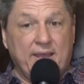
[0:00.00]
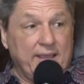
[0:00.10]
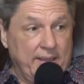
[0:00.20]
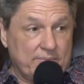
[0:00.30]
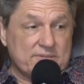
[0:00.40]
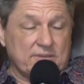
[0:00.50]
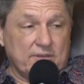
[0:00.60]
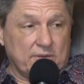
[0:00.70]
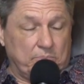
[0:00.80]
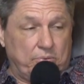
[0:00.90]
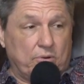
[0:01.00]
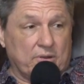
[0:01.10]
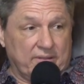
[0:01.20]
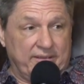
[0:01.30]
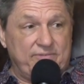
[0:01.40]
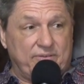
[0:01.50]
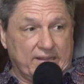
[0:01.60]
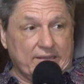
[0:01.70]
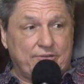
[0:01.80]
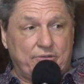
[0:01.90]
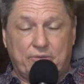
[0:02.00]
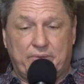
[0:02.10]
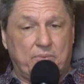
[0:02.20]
He was a little portly fella too.